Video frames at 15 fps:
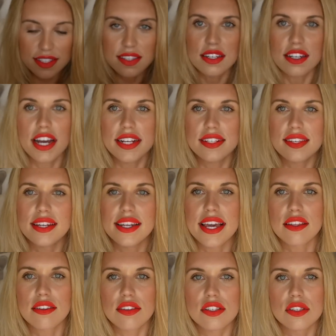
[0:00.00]
it's a nice
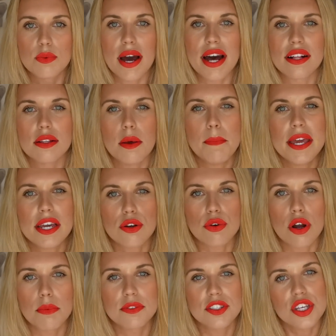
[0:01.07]
length as well a bit
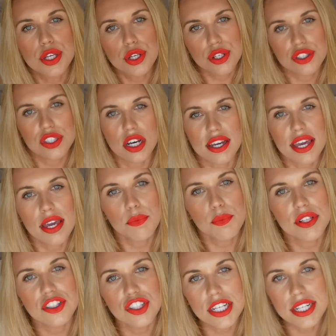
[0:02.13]
cropped that you could tuck it in with